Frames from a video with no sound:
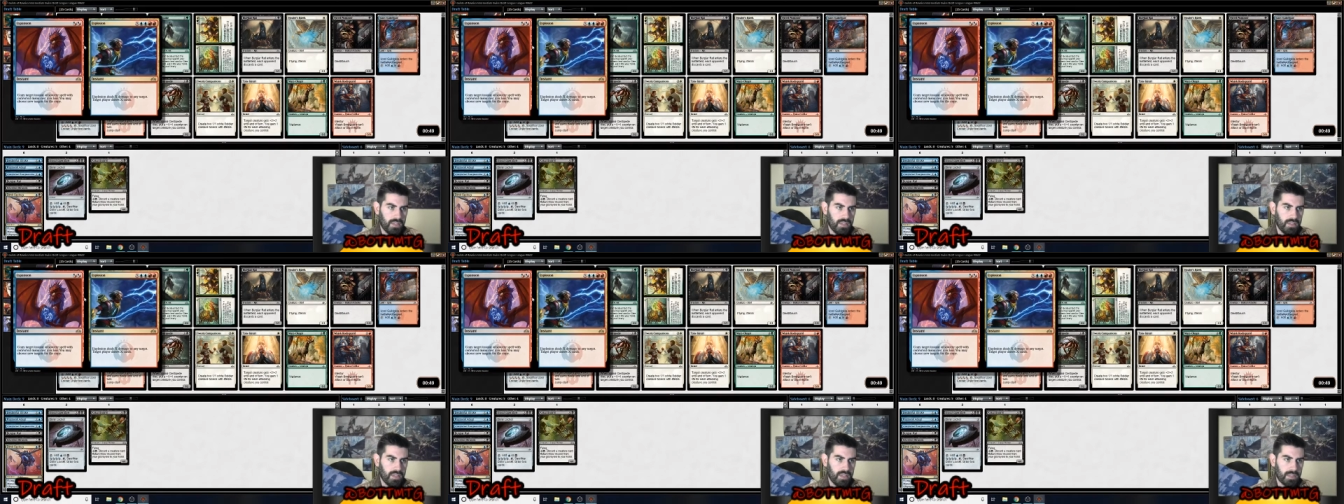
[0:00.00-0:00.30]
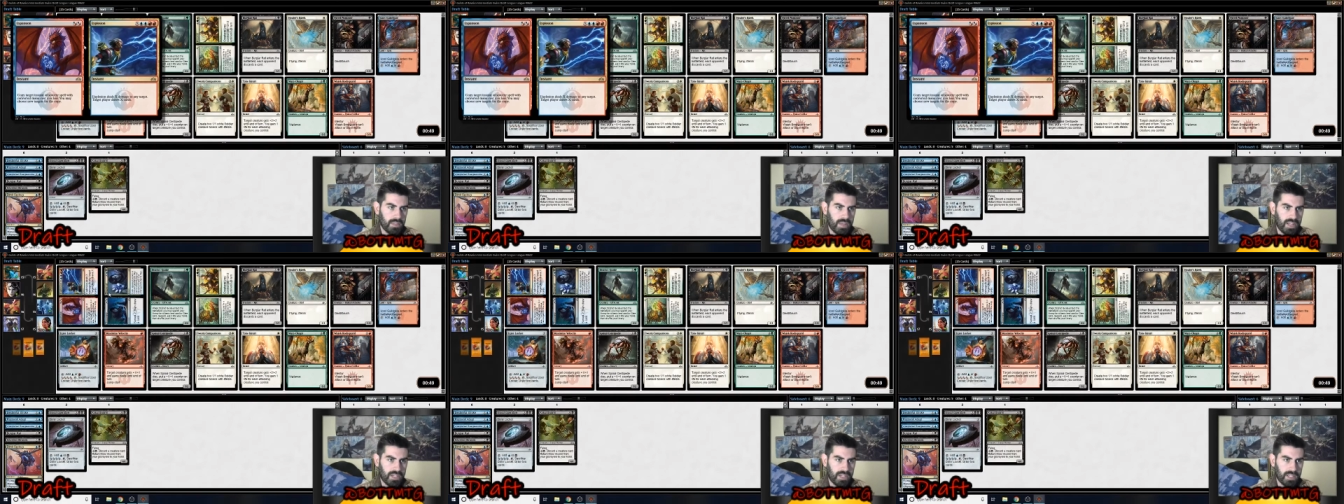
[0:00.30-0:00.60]

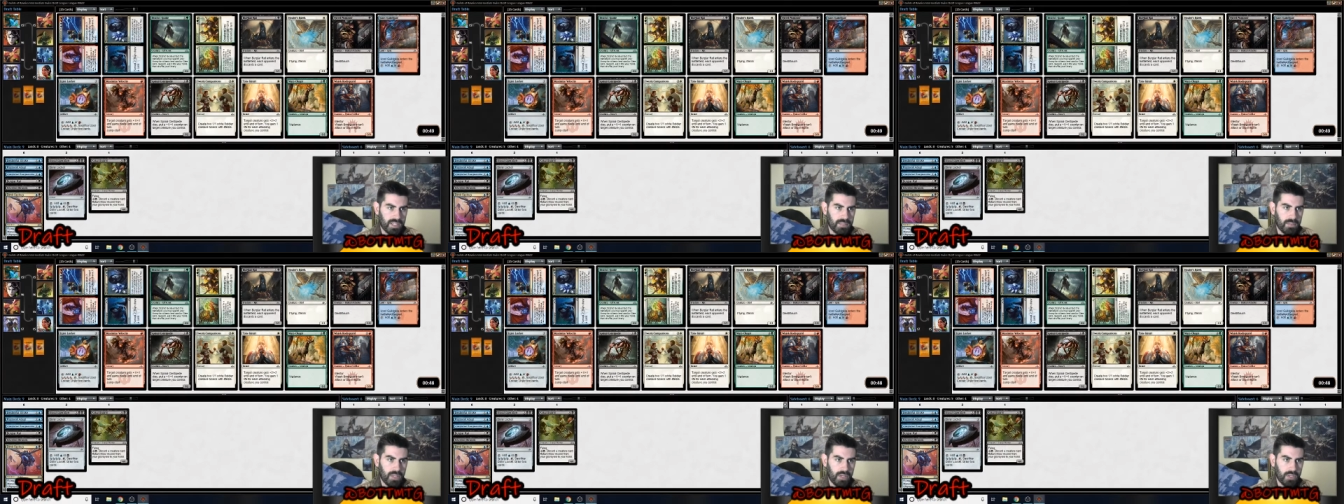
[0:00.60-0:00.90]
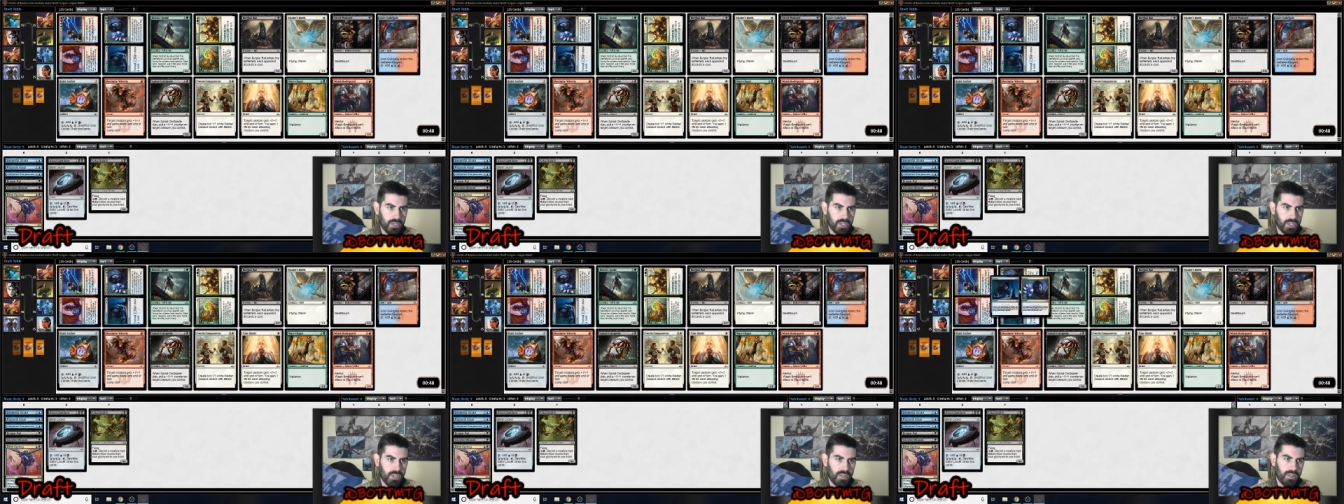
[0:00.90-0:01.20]
Expansion
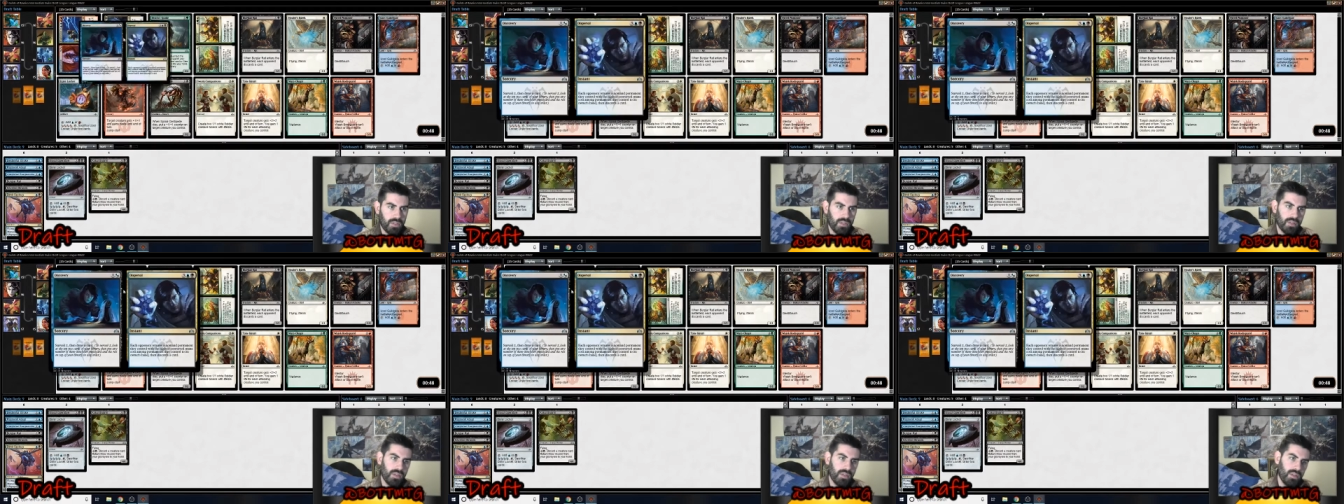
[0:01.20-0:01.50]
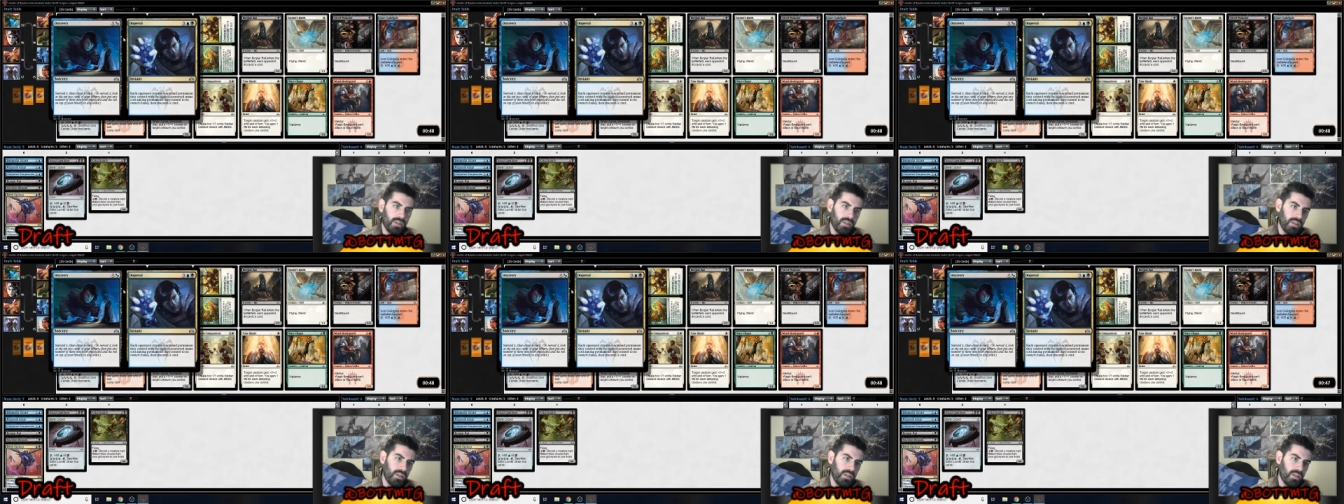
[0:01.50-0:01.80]
Explosion.
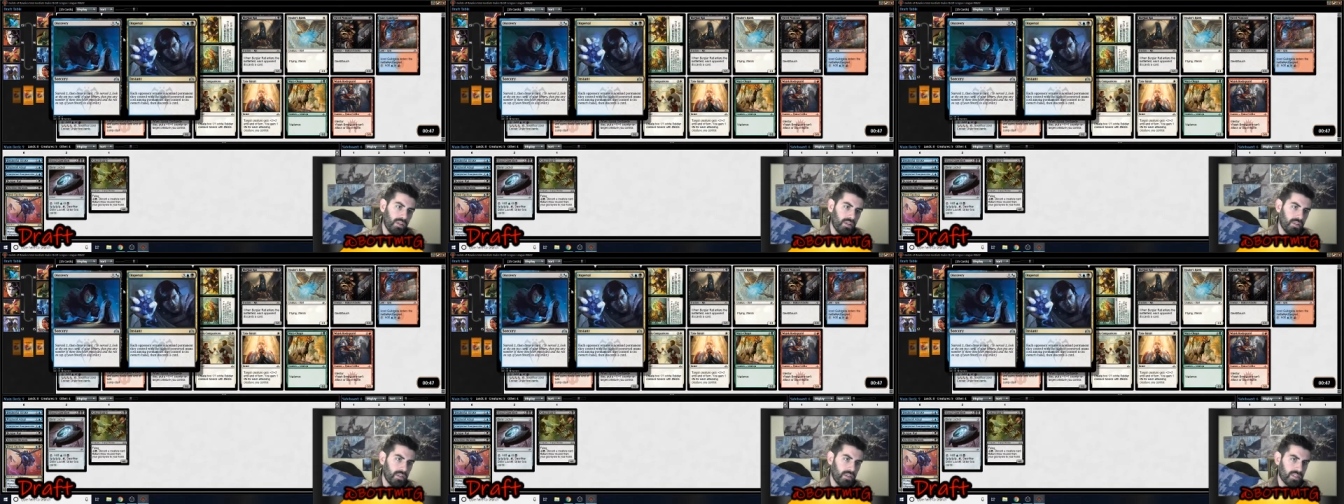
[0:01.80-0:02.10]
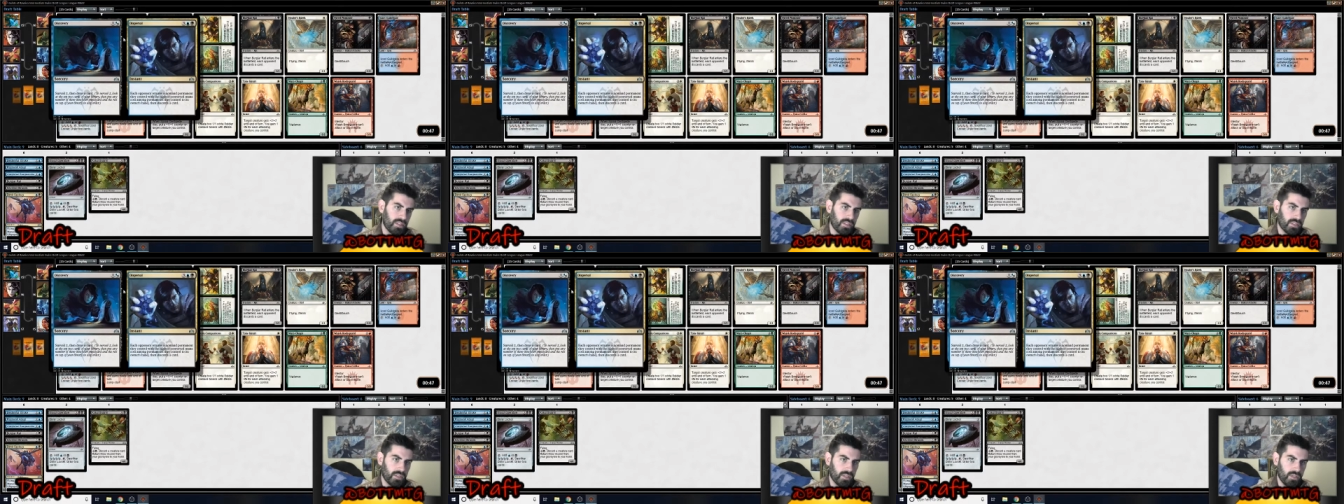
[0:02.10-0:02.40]

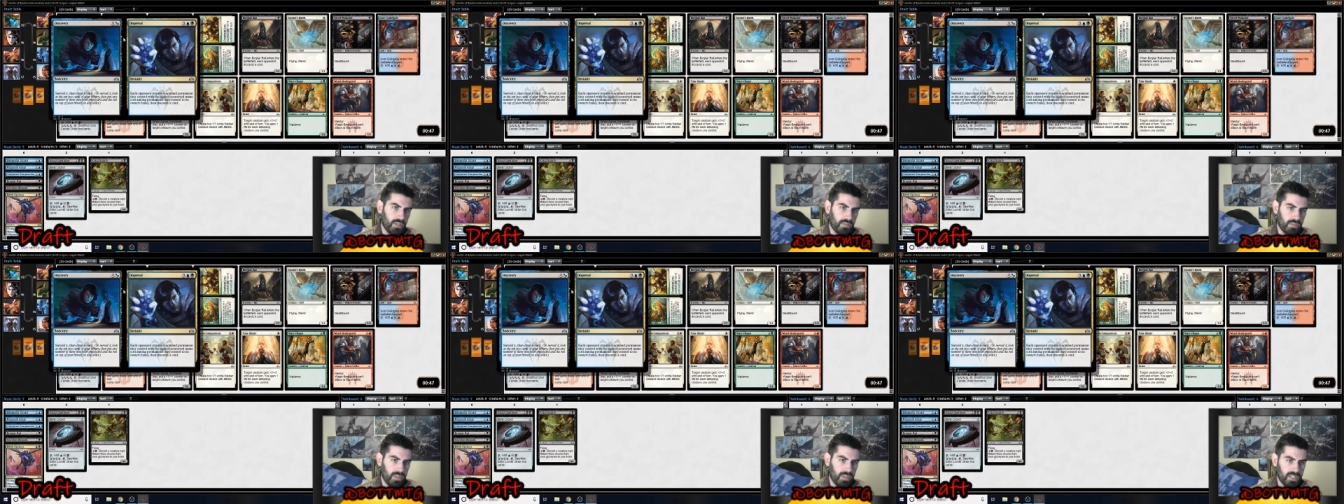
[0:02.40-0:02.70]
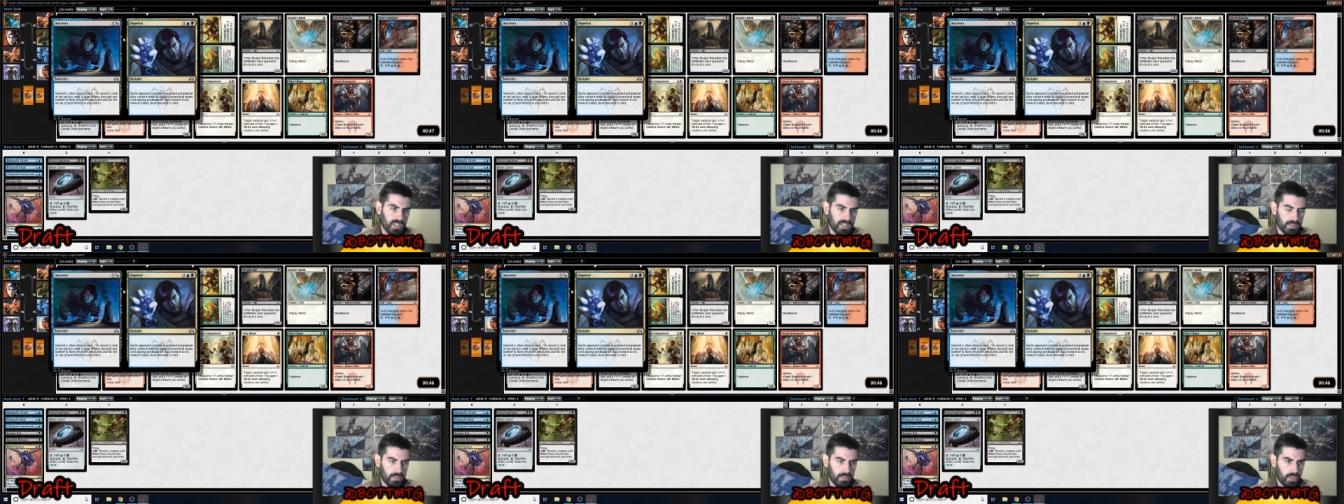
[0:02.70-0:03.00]
Discovery
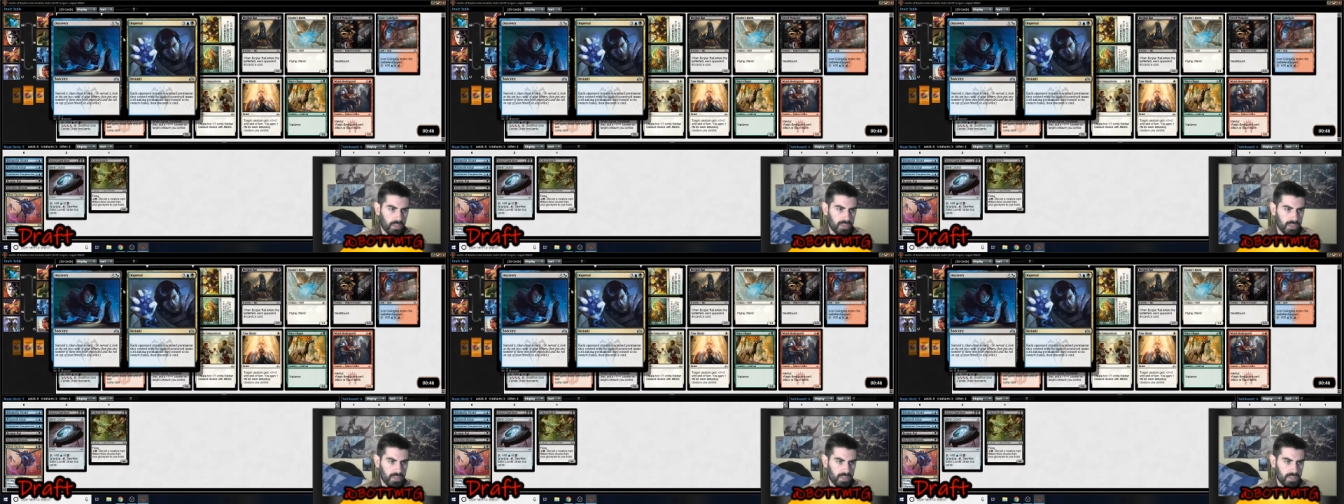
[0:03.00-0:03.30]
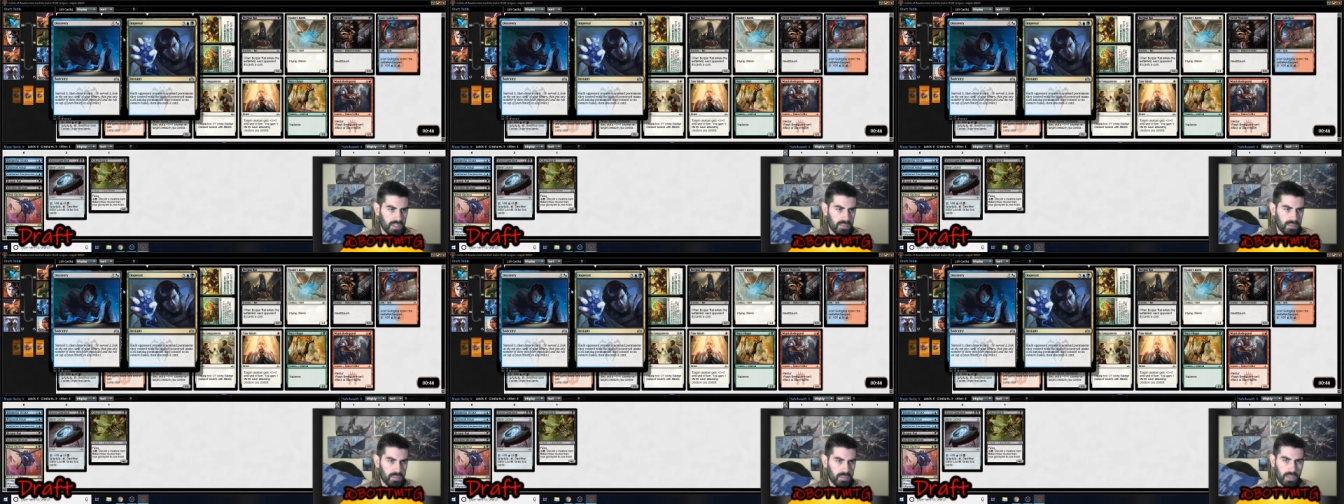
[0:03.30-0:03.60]
Dispersal
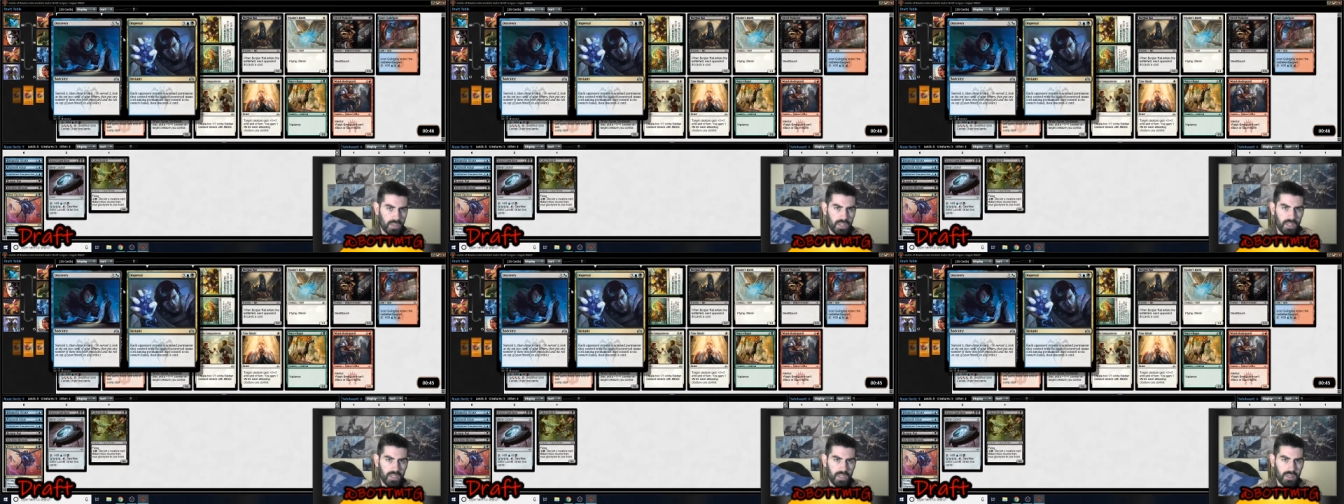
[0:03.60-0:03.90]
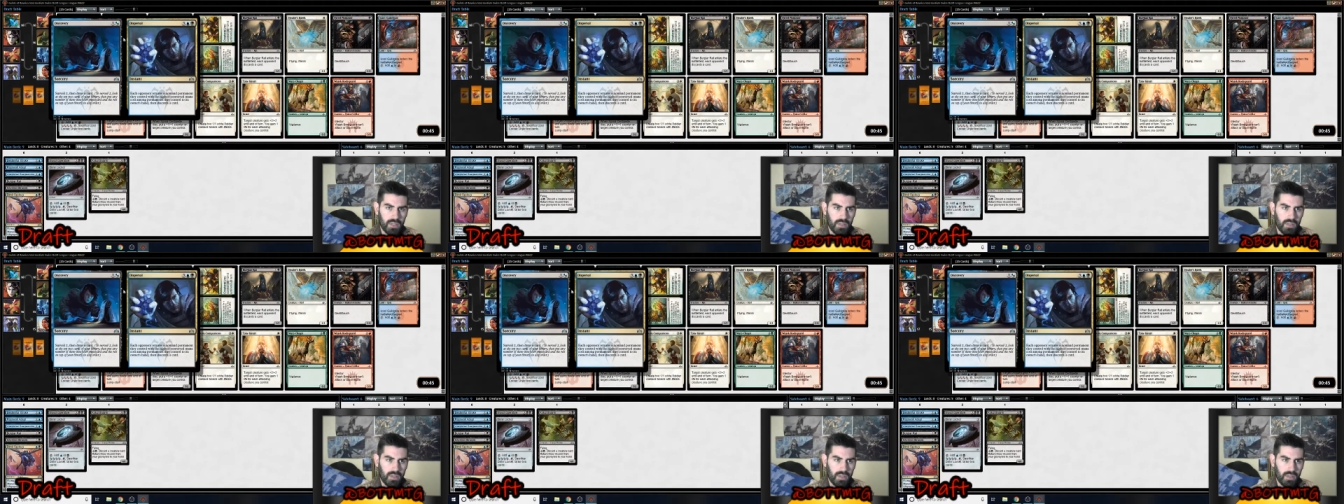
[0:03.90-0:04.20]
seems pretty
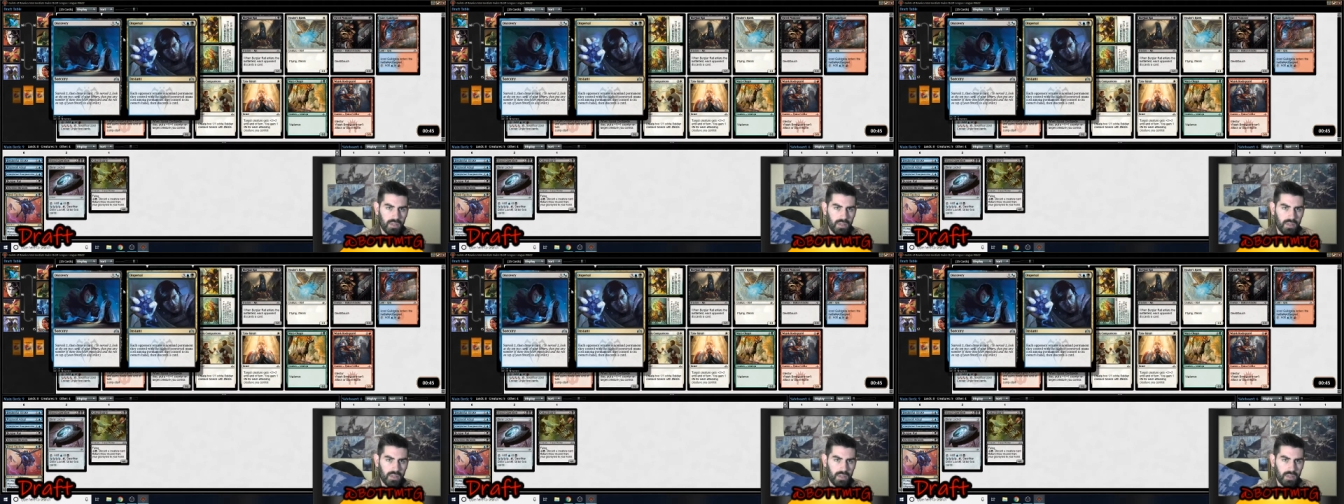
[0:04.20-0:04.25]
good.